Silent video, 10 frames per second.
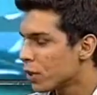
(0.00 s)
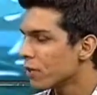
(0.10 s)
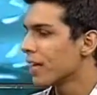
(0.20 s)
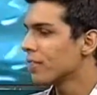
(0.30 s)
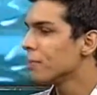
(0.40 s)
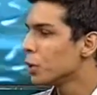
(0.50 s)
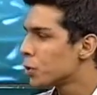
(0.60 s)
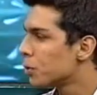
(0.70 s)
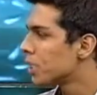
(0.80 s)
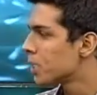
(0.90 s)
sort of get the
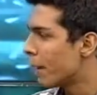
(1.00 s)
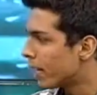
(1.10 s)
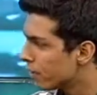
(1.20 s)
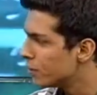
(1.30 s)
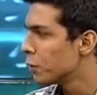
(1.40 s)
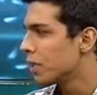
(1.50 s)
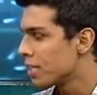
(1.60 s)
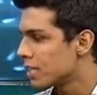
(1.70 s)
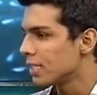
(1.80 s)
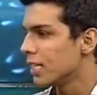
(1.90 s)
mutual respect of
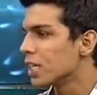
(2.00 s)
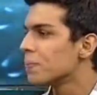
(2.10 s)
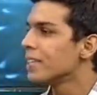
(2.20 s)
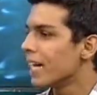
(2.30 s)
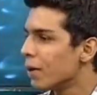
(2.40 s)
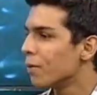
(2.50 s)
juniors and seniors. But that